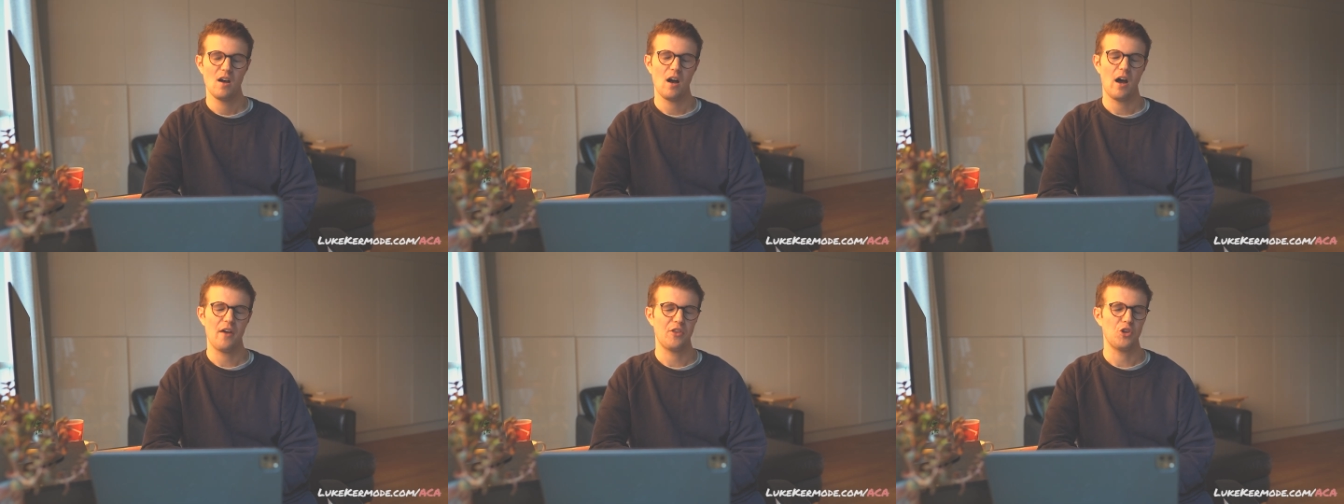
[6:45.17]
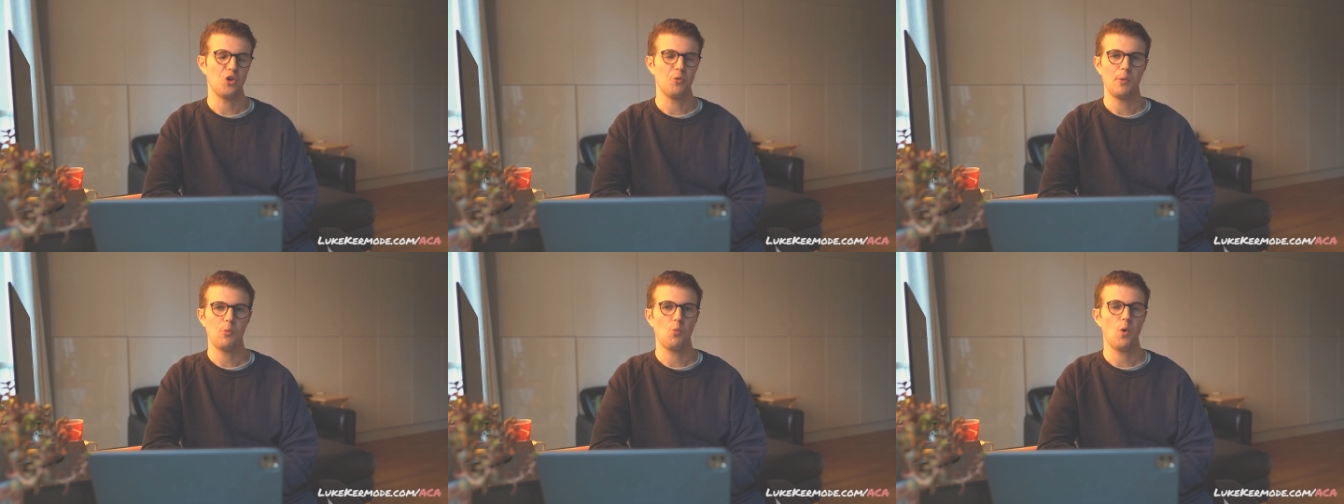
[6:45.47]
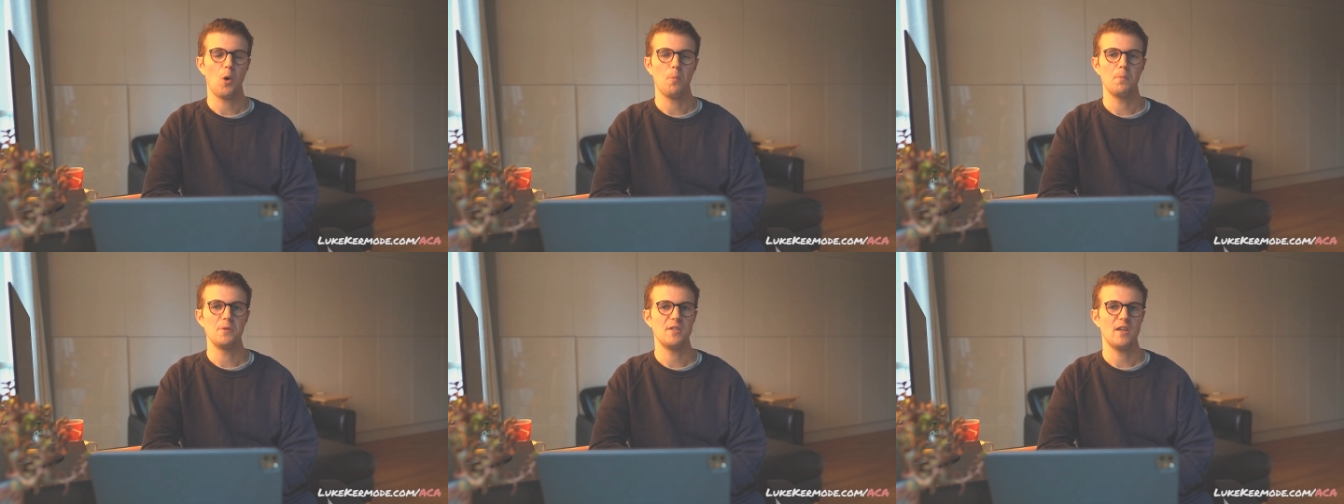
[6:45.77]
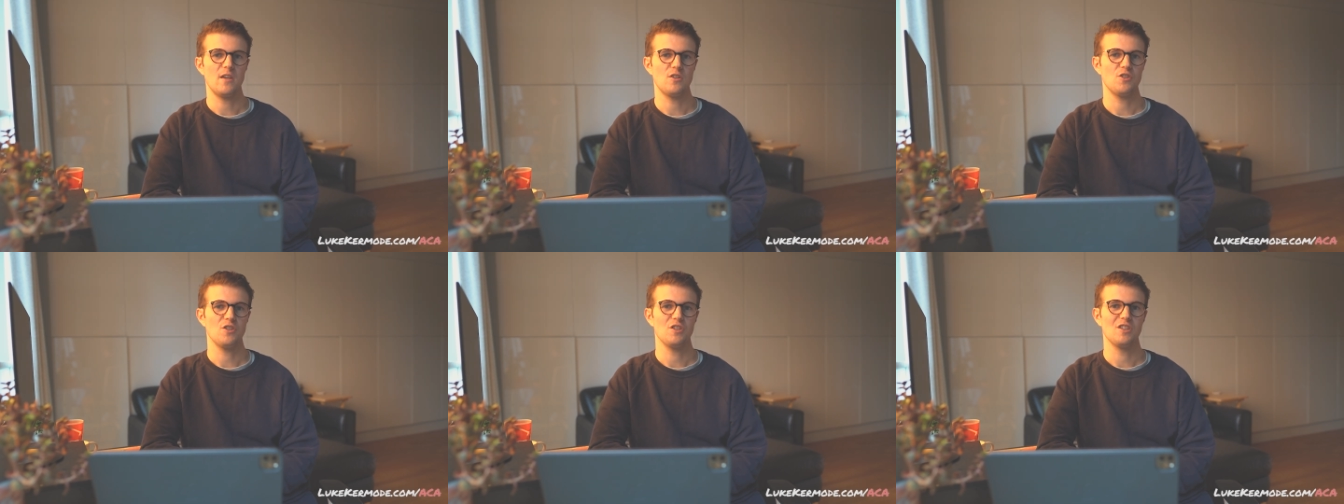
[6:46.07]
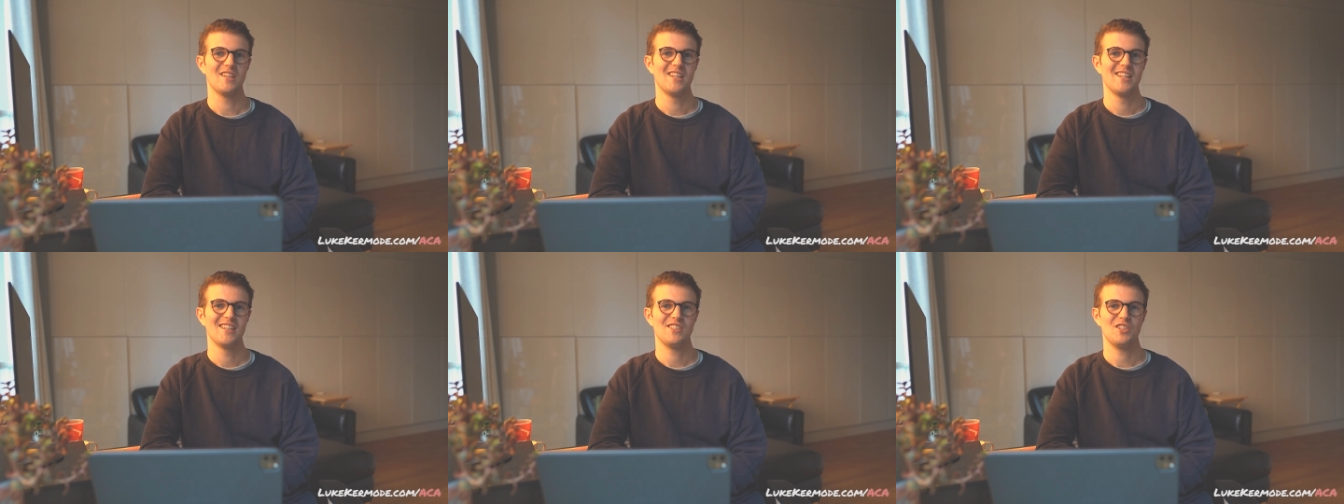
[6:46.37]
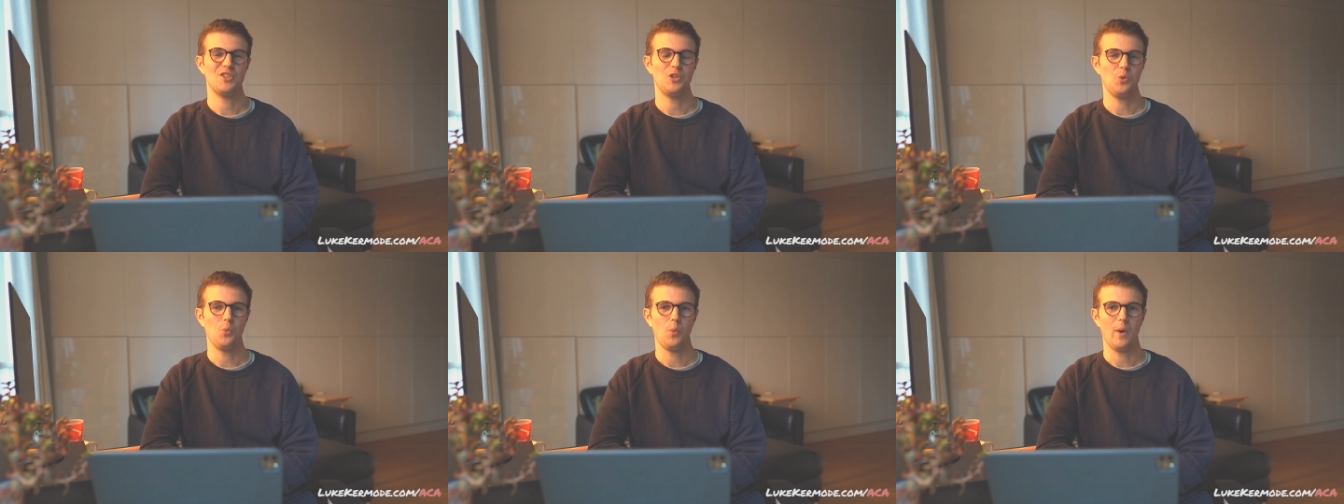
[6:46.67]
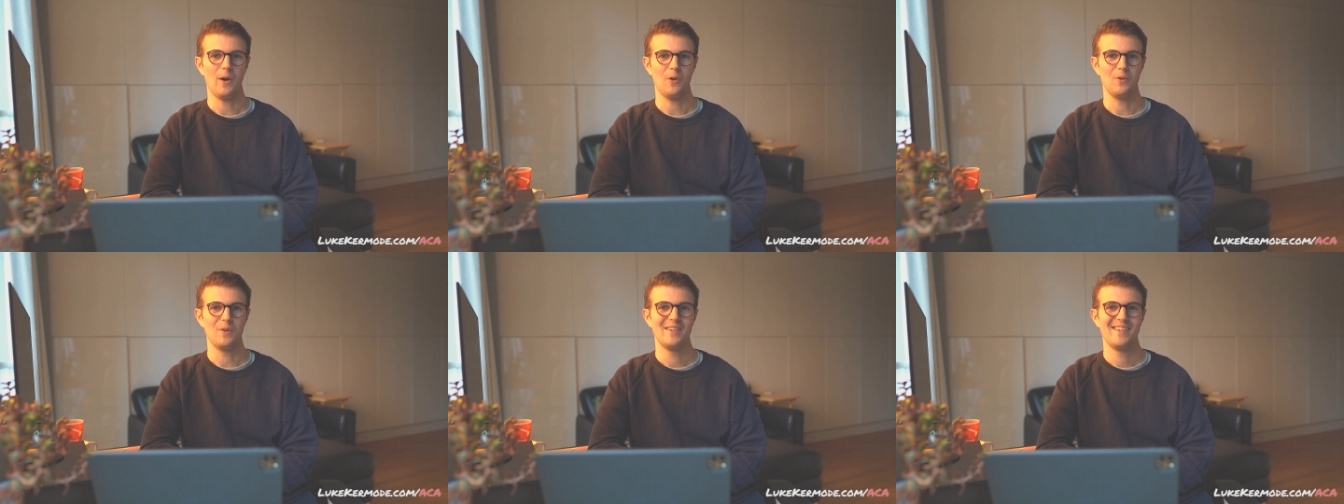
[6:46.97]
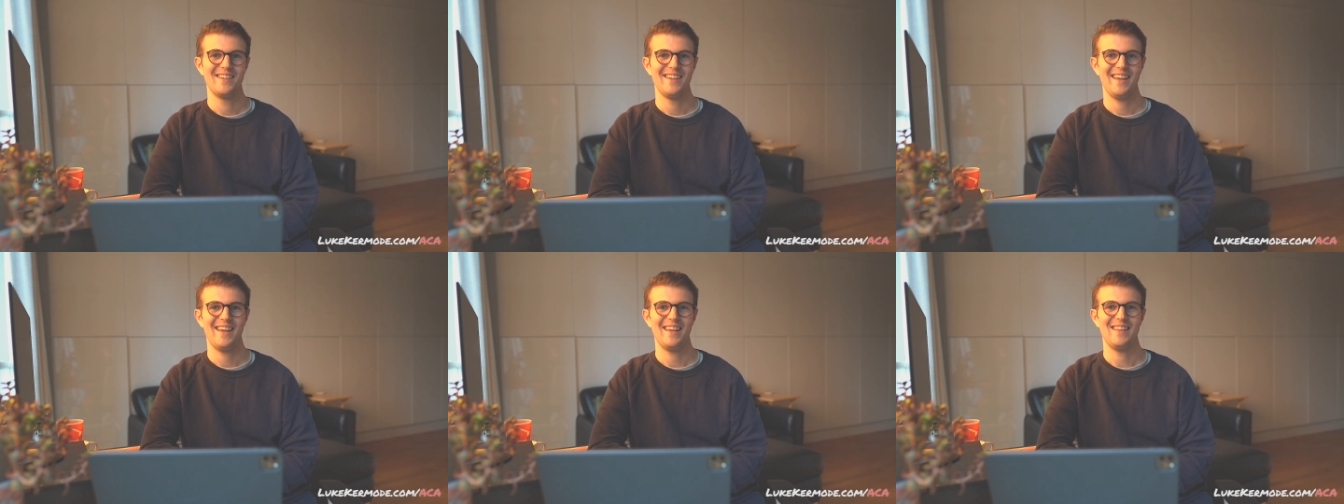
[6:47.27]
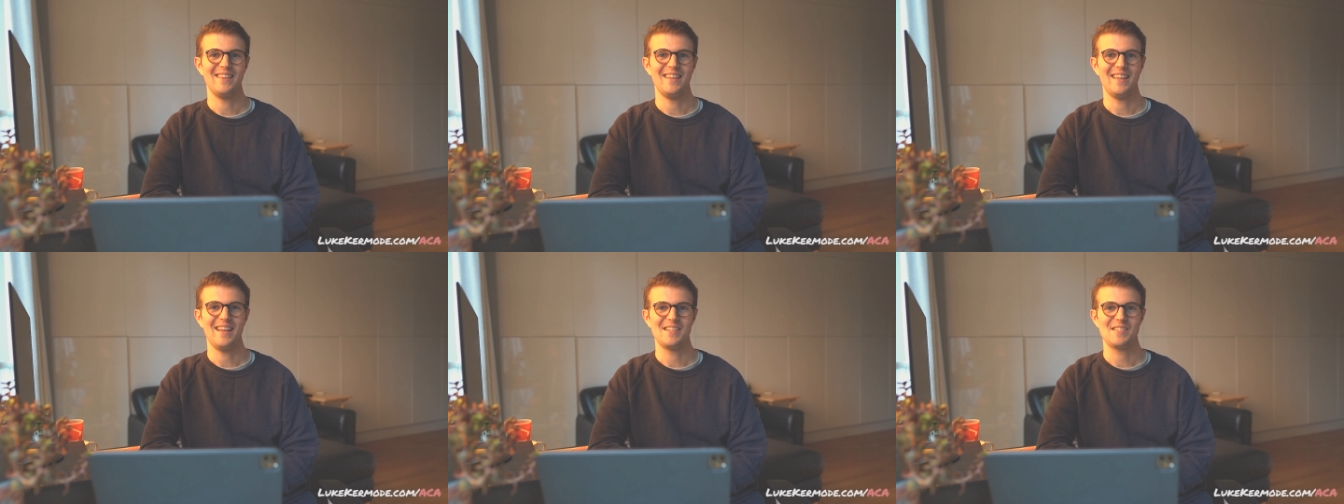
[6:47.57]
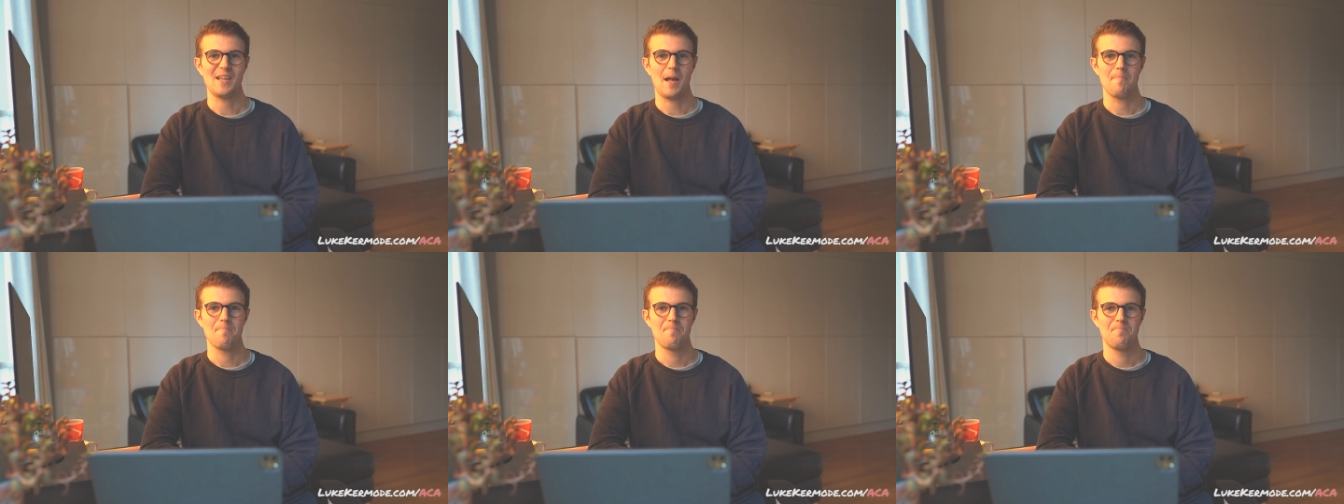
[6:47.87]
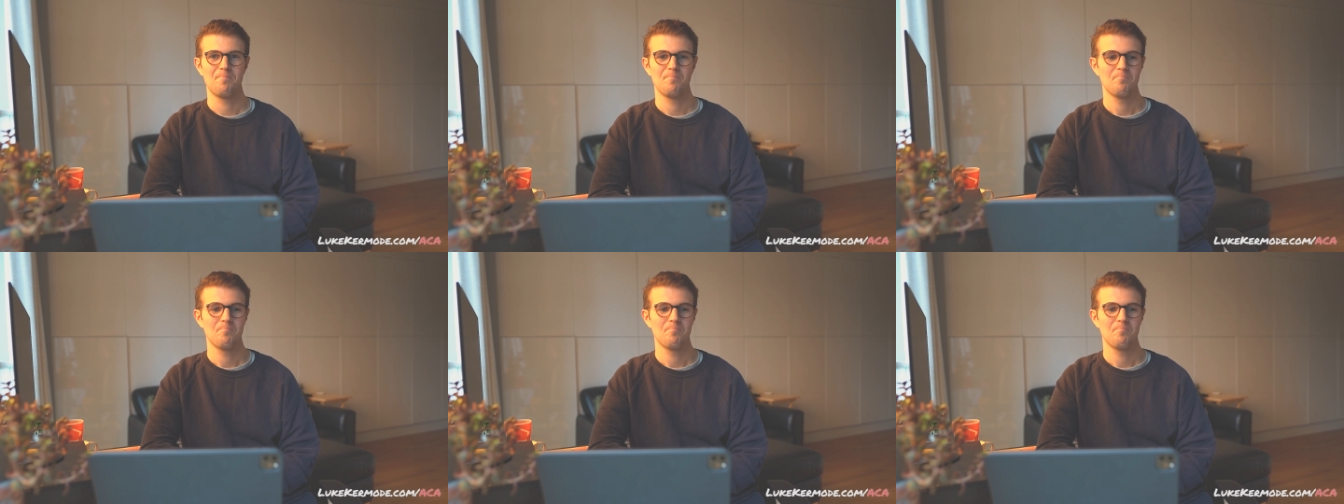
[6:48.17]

I think you'll be well positioned to do well in the exam.